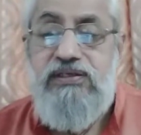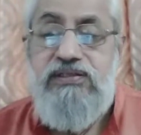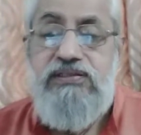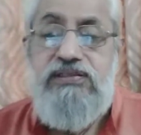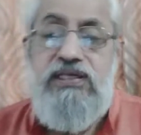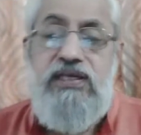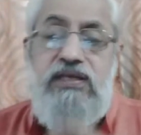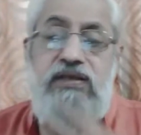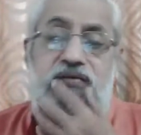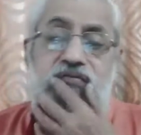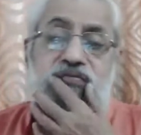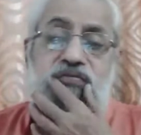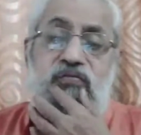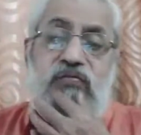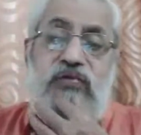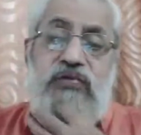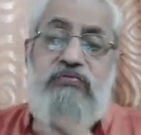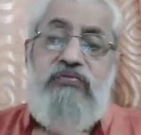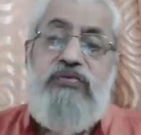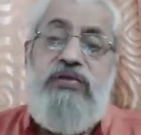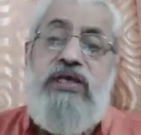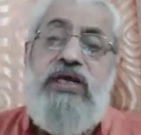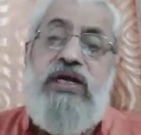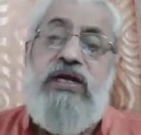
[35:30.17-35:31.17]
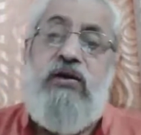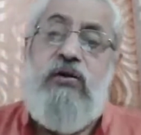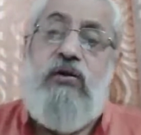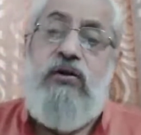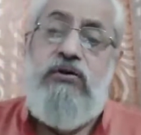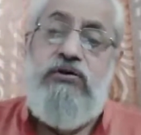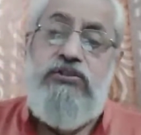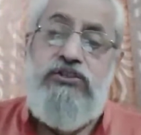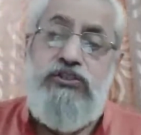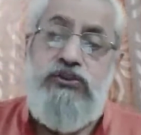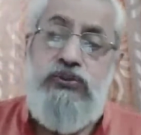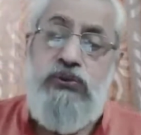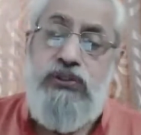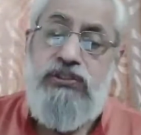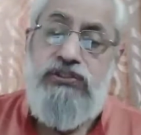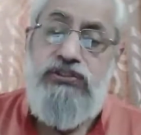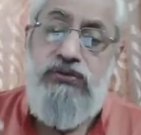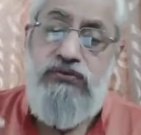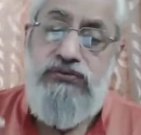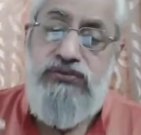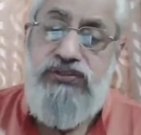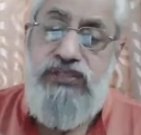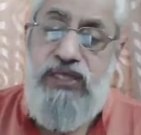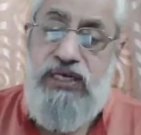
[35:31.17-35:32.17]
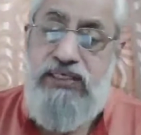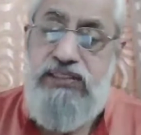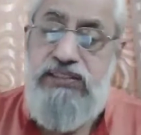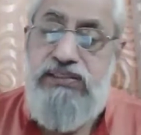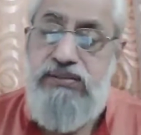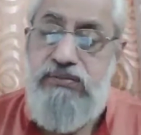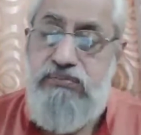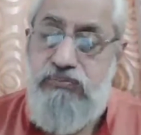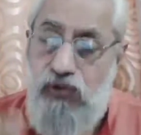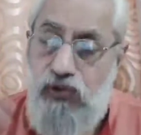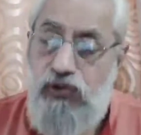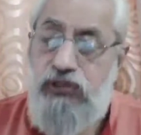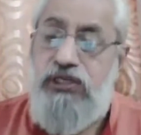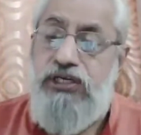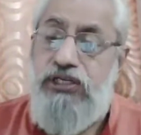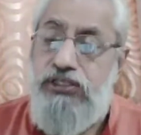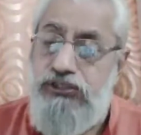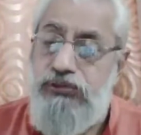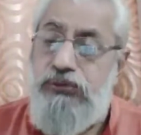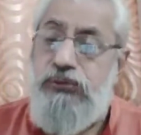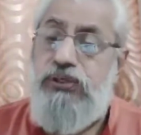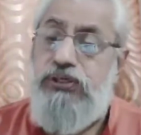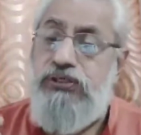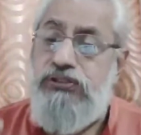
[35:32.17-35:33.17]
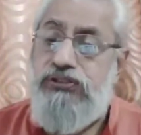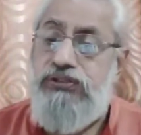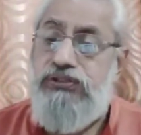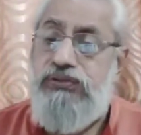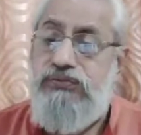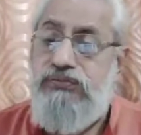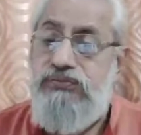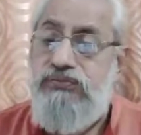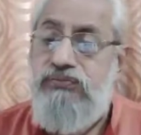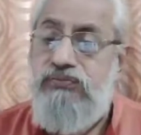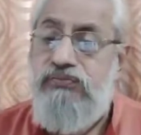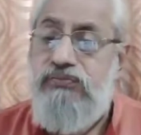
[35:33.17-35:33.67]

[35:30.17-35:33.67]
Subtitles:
See, we are all students of science, modern education.